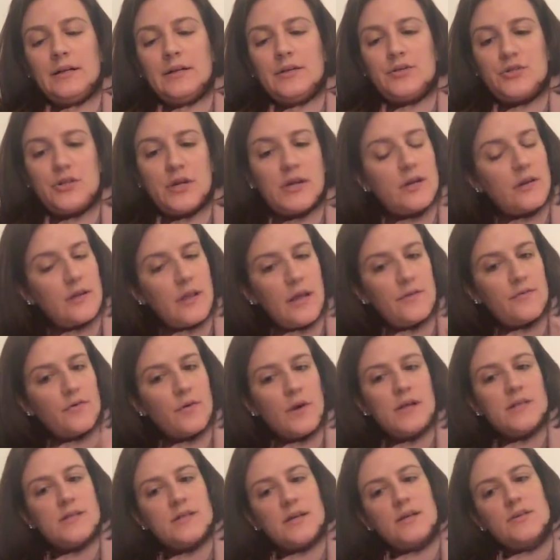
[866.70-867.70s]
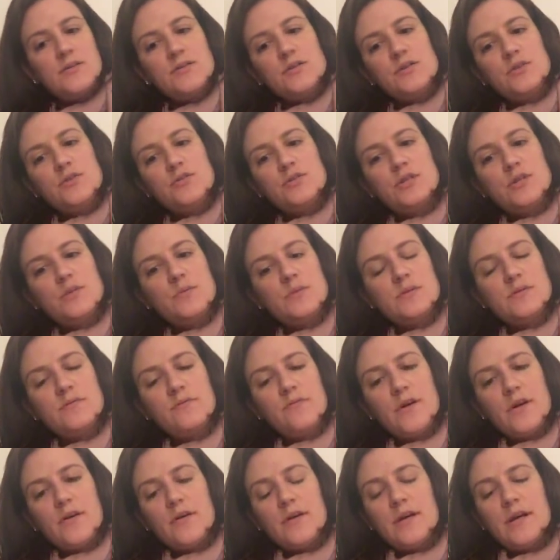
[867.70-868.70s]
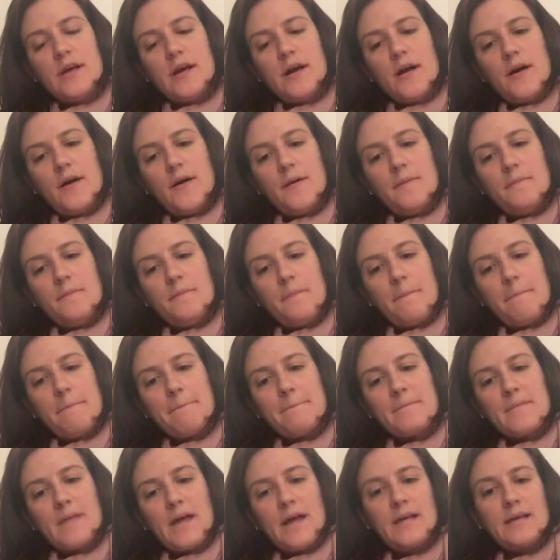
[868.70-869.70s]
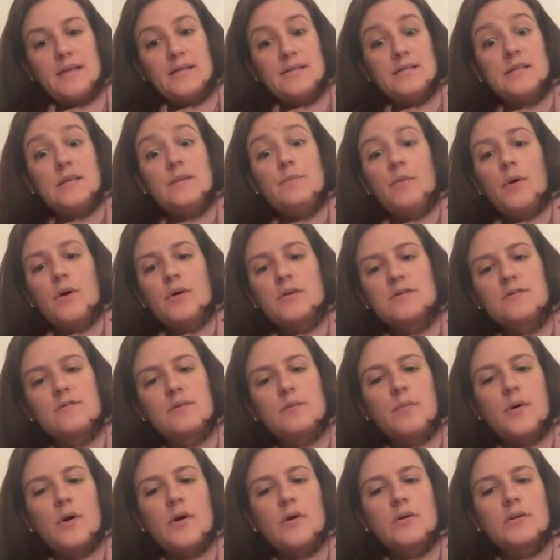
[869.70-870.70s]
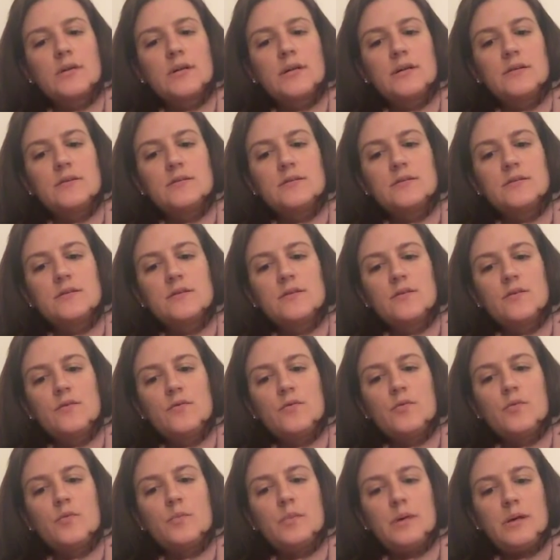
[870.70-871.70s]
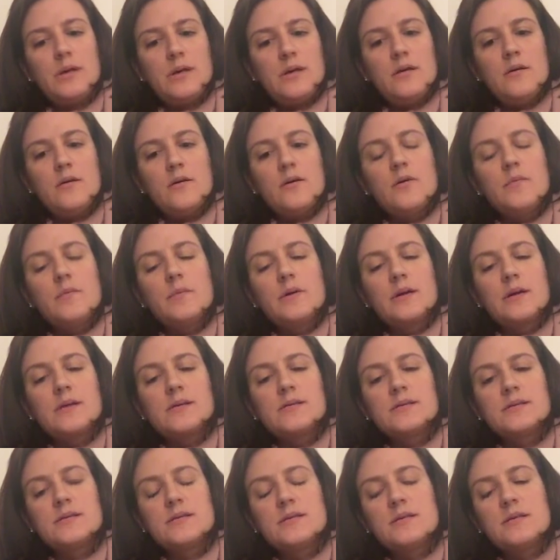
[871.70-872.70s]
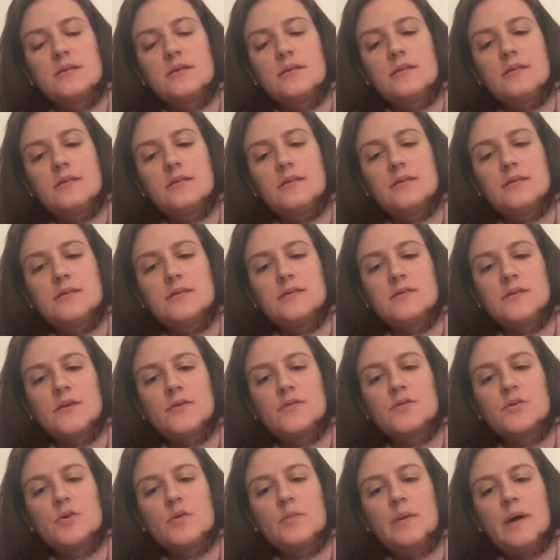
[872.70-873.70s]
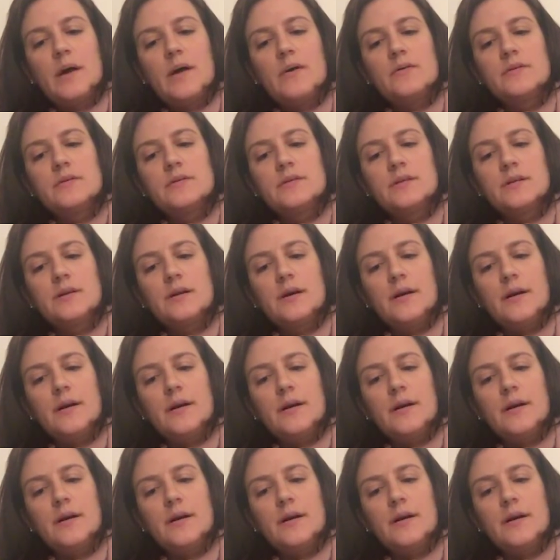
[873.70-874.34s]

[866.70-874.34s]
She had a lot of great sides too. She was very, I can see parts of the Parkland group here because this is also about